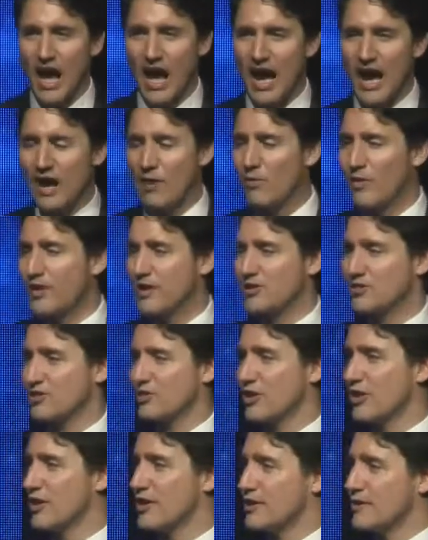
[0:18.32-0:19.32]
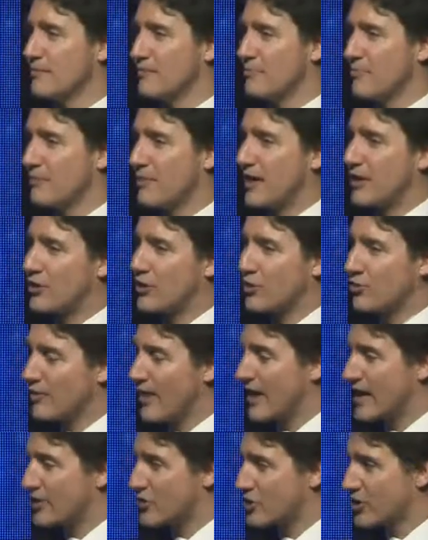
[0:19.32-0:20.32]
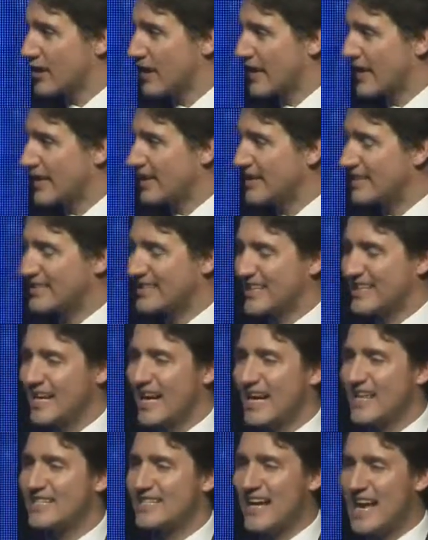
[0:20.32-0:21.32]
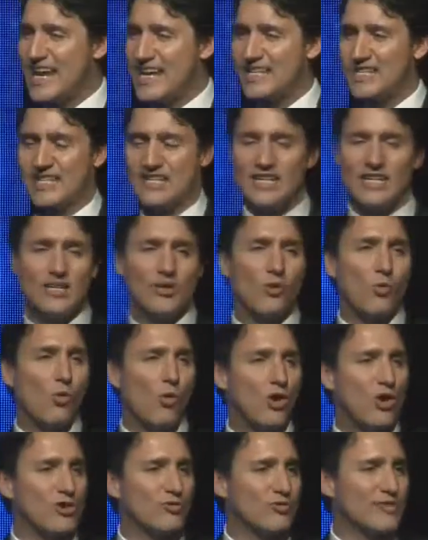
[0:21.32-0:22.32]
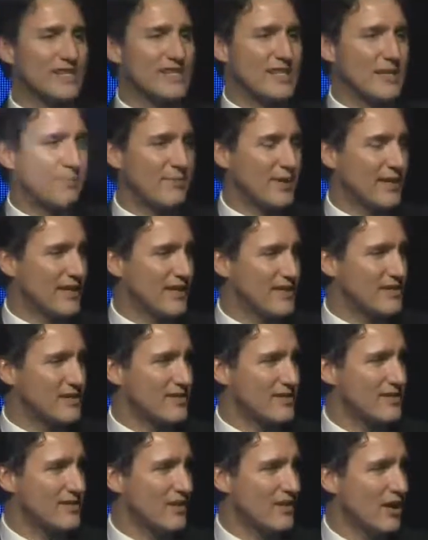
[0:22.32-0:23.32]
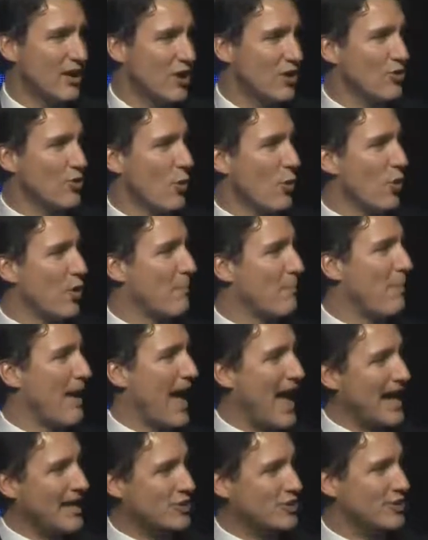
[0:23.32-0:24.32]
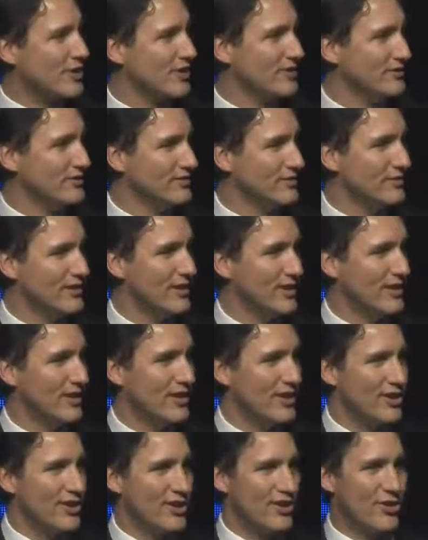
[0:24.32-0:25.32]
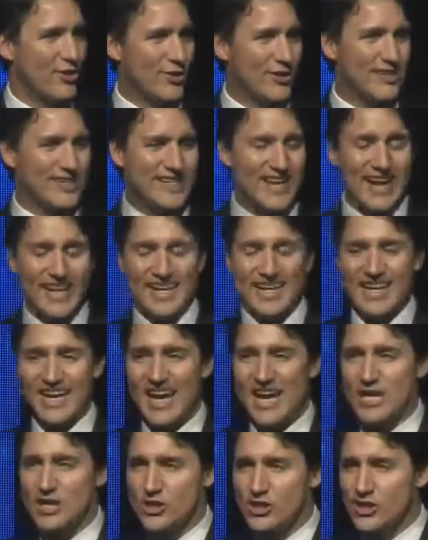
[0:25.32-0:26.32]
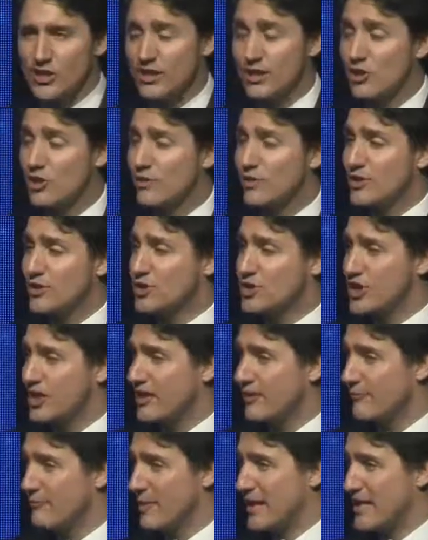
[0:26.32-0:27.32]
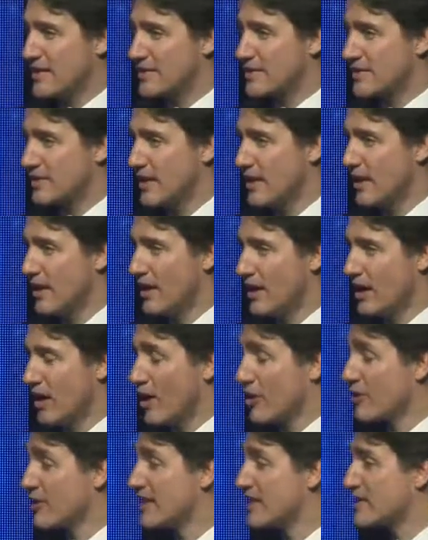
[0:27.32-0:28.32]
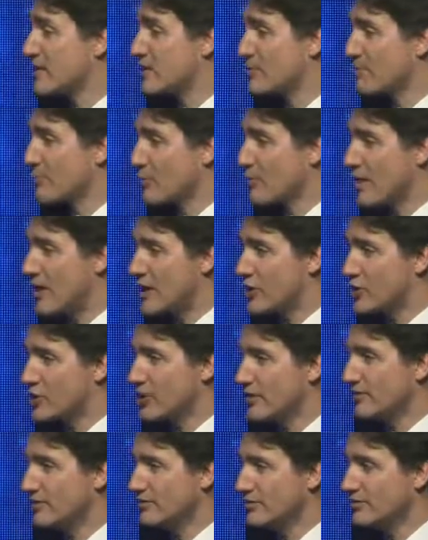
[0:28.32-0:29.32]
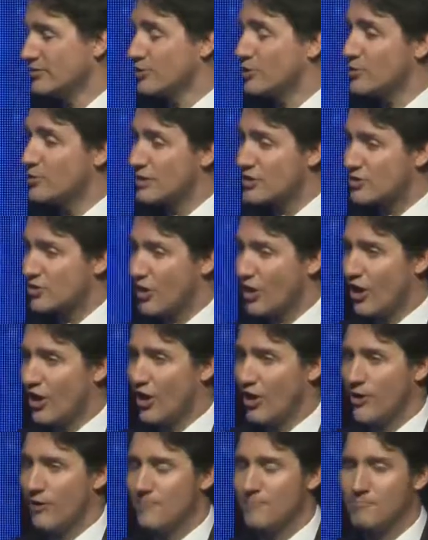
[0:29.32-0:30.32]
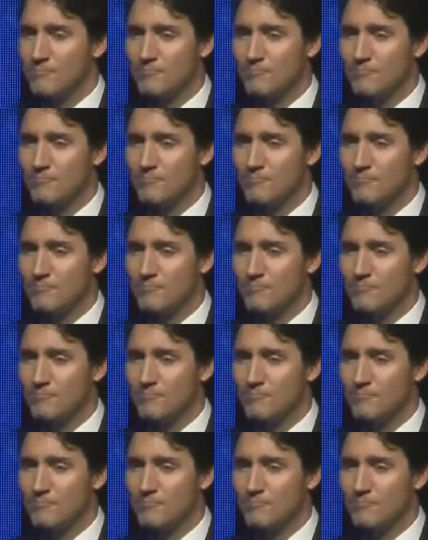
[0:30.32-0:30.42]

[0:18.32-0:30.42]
I want to start by congratulating tonight's eighteen award recipients. Your passion, your dedication, and your achievements are an inspiration to us all.